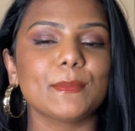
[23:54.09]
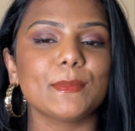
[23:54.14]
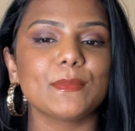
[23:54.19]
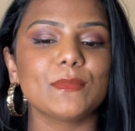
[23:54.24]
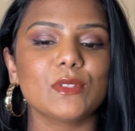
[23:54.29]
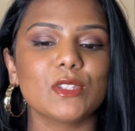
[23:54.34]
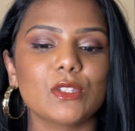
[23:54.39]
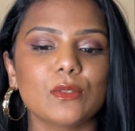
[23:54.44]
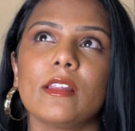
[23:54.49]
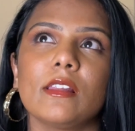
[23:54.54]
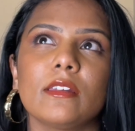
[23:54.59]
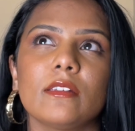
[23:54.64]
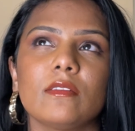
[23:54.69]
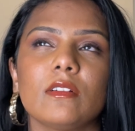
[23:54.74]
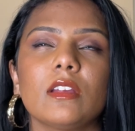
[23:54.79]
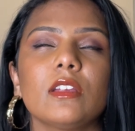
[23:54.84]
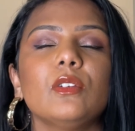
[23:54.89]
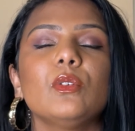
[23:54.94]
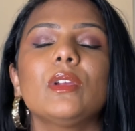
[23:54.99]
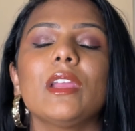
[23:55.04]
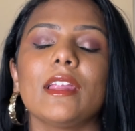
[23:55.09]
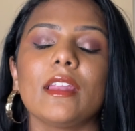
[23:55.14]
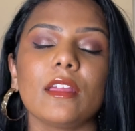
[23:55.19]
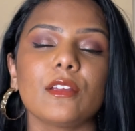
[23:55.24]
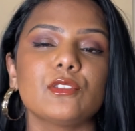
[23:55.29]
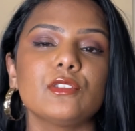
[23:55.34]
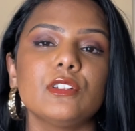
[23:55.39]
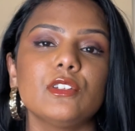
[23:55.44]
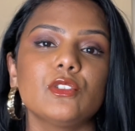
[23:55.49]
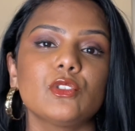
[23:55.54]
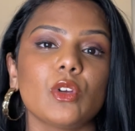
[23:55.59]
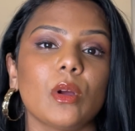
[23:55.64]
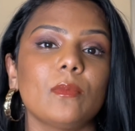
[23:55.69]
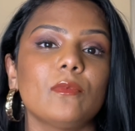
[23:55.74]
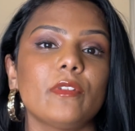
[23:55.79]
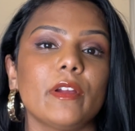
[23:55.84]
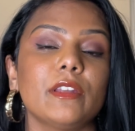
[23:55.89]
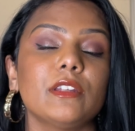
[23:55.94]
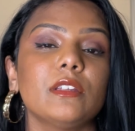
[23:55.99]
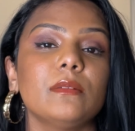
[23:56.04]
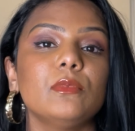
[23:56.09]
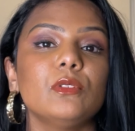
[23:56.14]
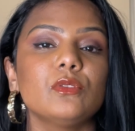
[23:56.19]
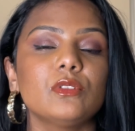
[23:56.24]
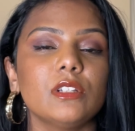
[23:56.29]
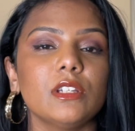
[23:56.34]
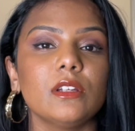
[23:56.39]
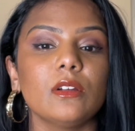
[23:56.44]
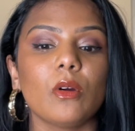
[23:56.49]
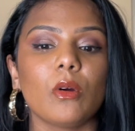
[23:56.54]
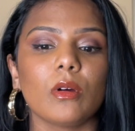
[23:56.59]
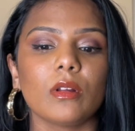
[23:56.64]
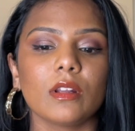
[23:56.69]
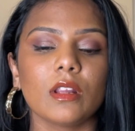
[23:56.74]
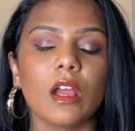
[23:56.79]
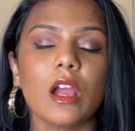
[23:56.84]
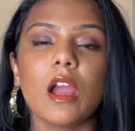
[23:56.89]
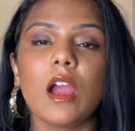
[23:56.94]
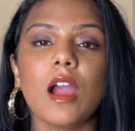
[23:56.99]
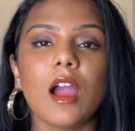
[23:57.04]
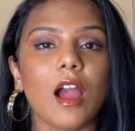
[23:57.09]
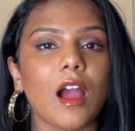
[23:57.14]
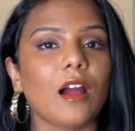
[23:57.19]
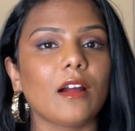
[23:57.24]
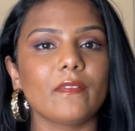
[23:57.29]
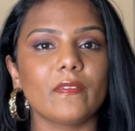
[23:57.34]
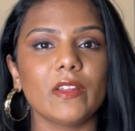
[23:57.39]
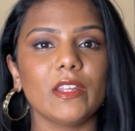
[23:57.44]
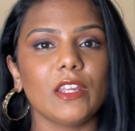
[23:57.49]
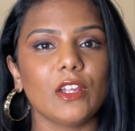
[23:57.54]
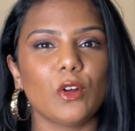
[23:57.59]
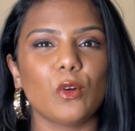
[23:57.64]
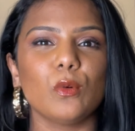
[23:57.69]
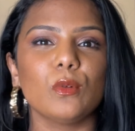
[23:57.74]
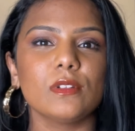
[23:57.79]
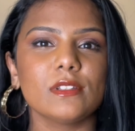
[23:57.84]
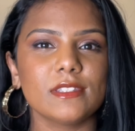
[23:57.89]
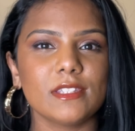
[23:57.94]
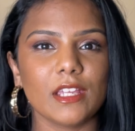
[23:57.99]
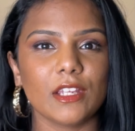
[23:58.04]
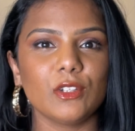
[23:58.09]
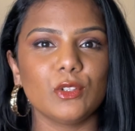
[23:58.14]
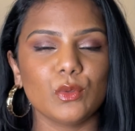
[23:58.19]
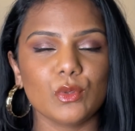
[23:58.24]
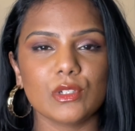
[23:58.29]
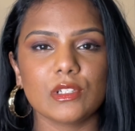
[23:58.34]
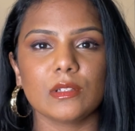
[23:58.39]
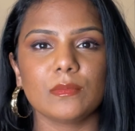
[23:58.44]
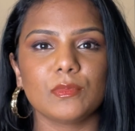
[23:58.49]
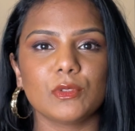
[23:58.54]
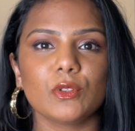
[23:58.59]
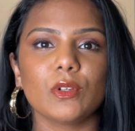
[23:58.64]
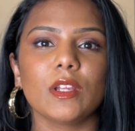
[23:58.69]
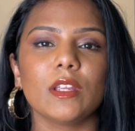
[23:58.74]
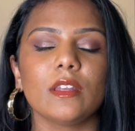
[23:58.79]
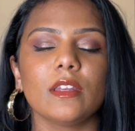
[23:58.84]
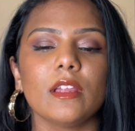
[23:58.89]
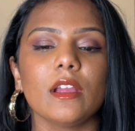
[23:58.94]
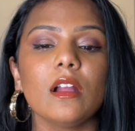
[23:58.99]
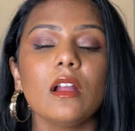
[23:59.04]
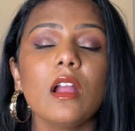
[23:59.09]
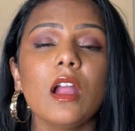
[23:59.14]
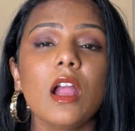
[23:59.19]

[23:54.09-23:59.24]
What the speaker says: So you can actually shop Fenty Beauty on Harvey Nichols. They do ship to India.